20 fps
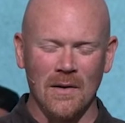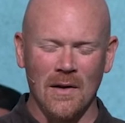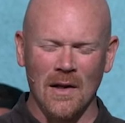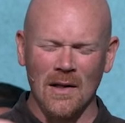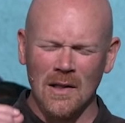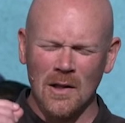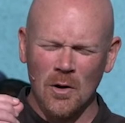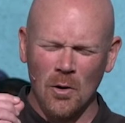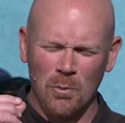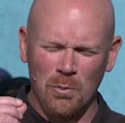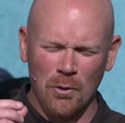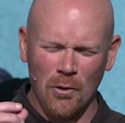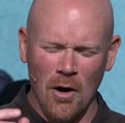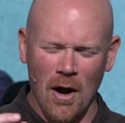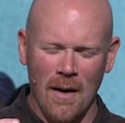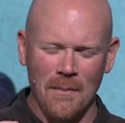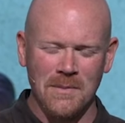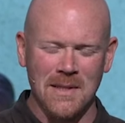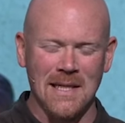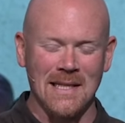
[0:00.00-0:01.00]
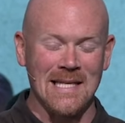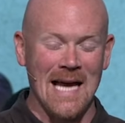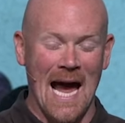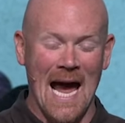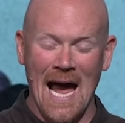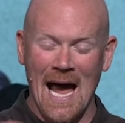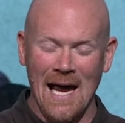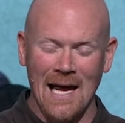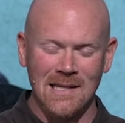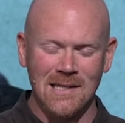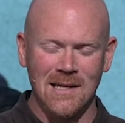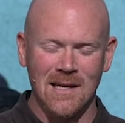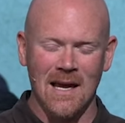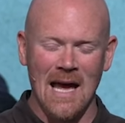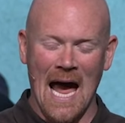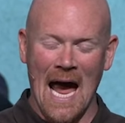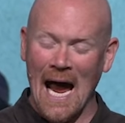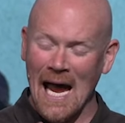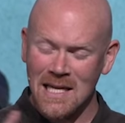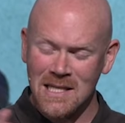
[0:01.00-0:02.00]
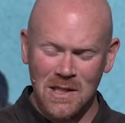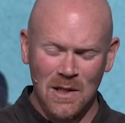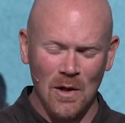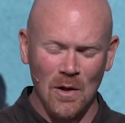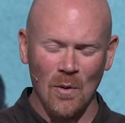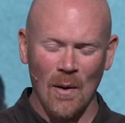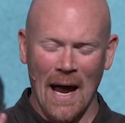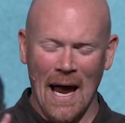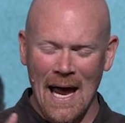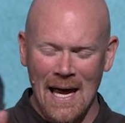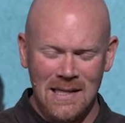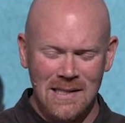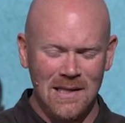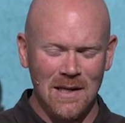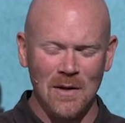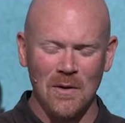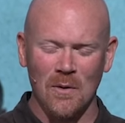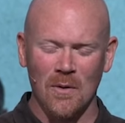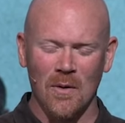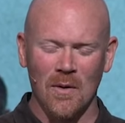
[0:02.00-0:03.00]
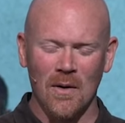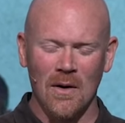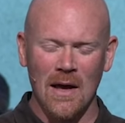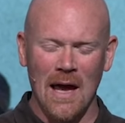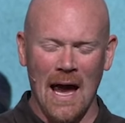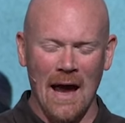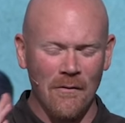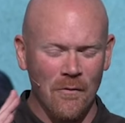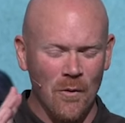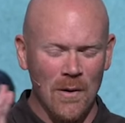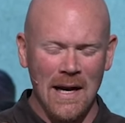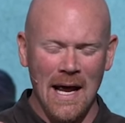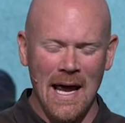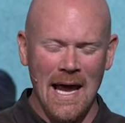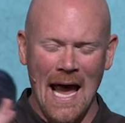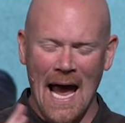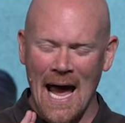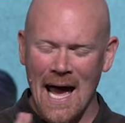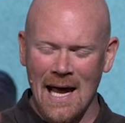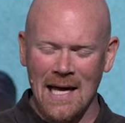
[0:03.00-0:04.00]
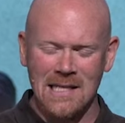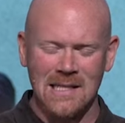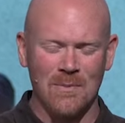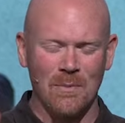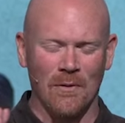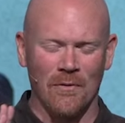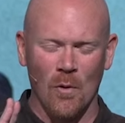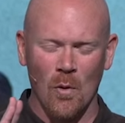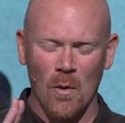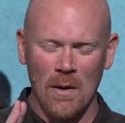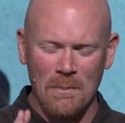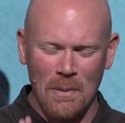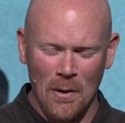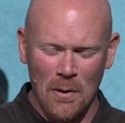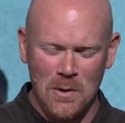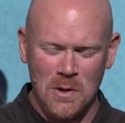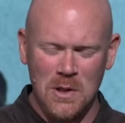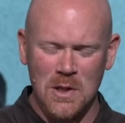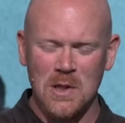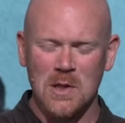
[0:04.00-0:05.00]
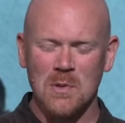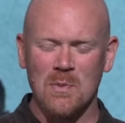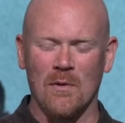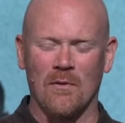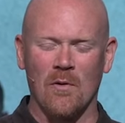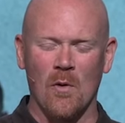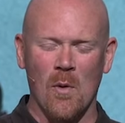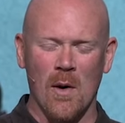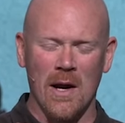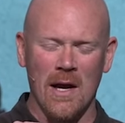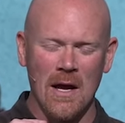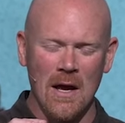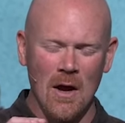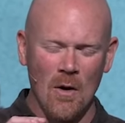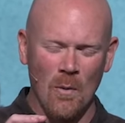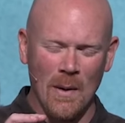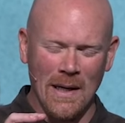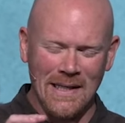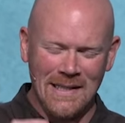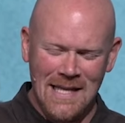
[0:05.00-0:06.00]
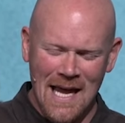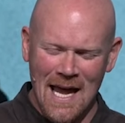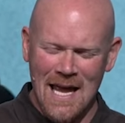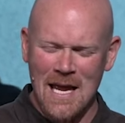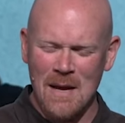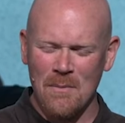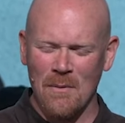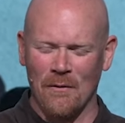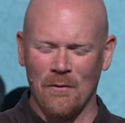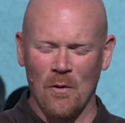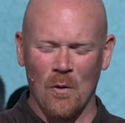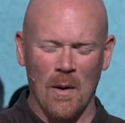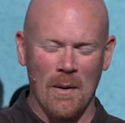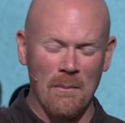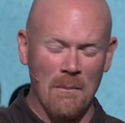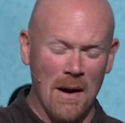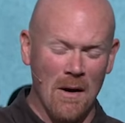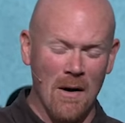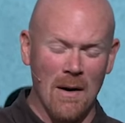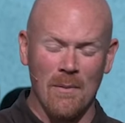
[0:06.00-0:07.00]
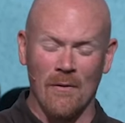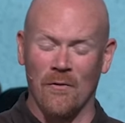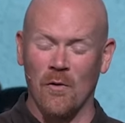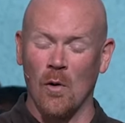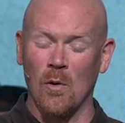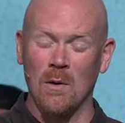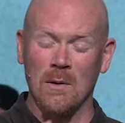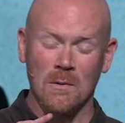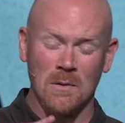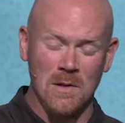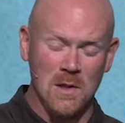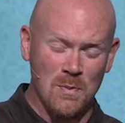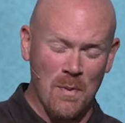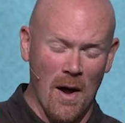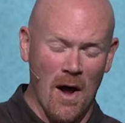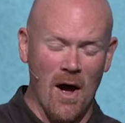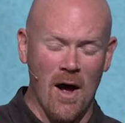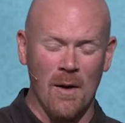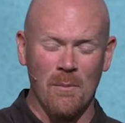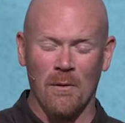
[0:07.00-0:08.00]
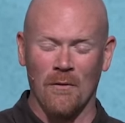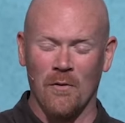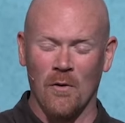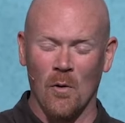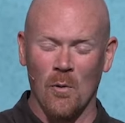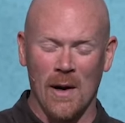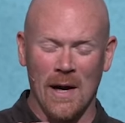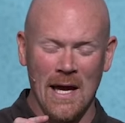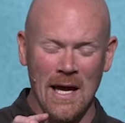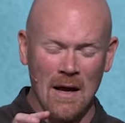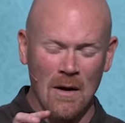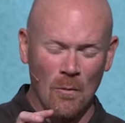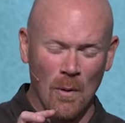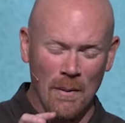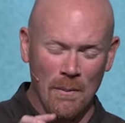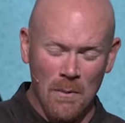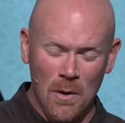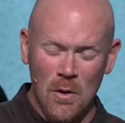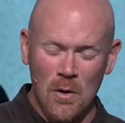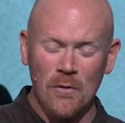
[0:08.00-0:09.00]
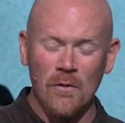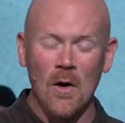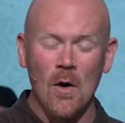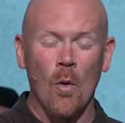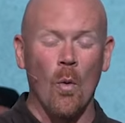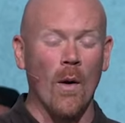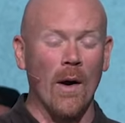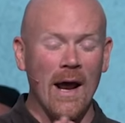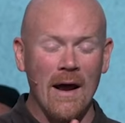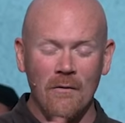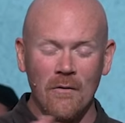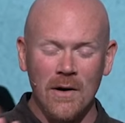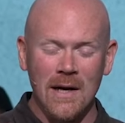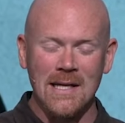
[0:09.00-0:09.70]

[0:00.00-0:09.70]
the little prompting to ask, ask you, ask you. Every day, ask before we purchase, before we, we date, before we marry, before we respond, before we, we move, whatever it